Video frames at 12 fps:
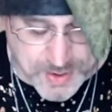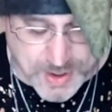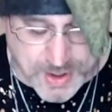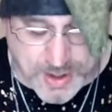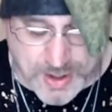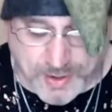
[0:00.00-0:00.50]

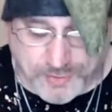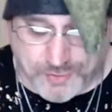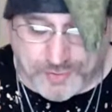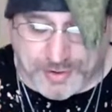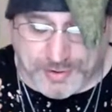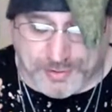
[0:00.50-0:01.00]
and you
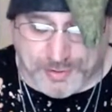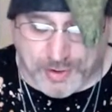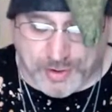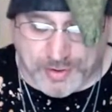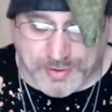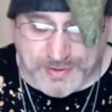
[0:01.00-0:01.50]
can
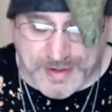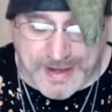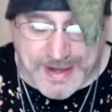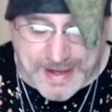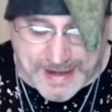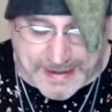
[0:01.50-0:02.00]
look
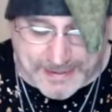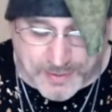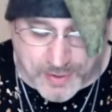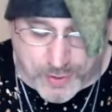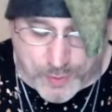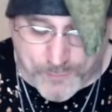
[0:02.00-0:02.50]
ahead
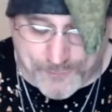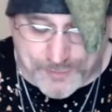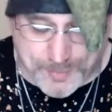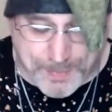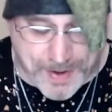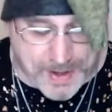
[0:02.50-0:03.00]
over the
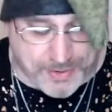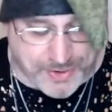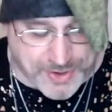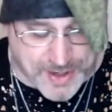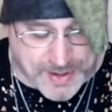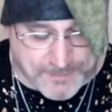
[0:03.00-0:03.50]
path
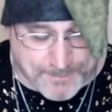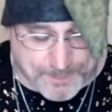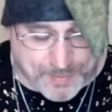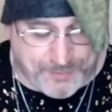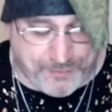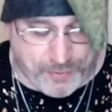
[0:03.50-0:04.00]
yet
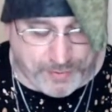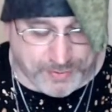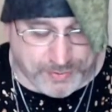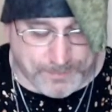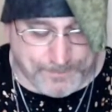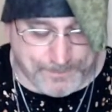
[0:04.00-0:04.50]
before
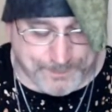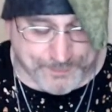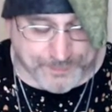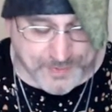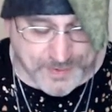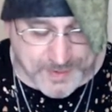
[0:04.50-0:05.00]
you,
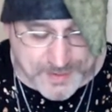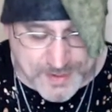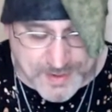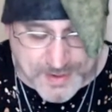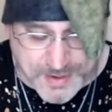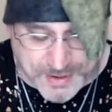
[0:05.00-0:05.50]

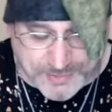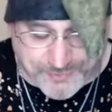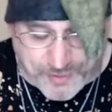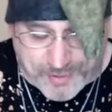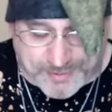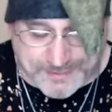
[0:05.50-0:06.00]
as
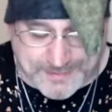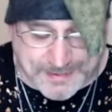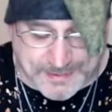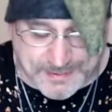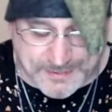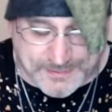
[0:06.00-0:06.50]
far as
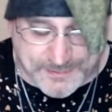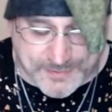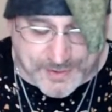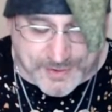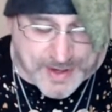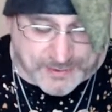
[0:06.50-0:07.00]
at least
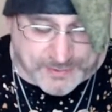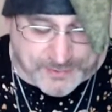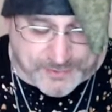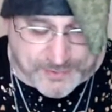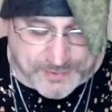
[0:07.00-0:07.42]
the next